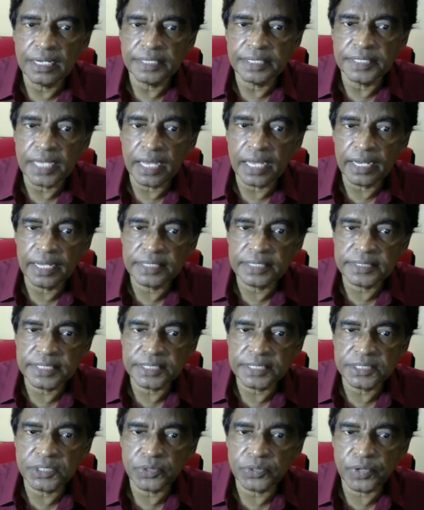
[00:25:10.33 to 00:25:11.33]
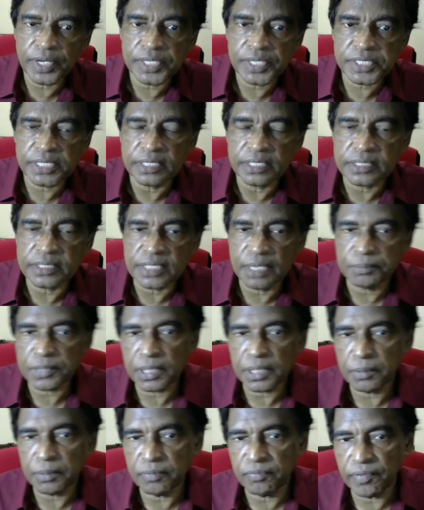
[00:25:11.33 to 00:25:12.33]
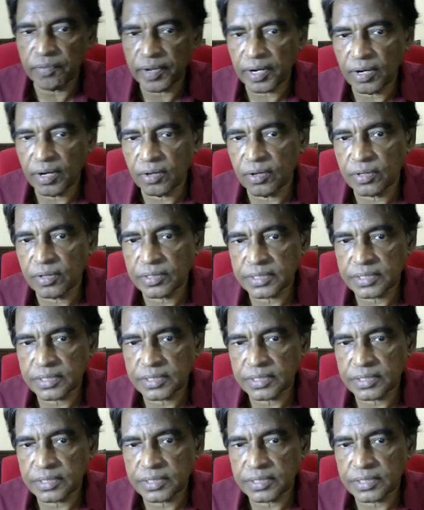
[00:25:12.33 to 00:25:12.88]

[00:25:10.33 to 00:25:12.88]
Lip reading: dialysis duration, some can be very long,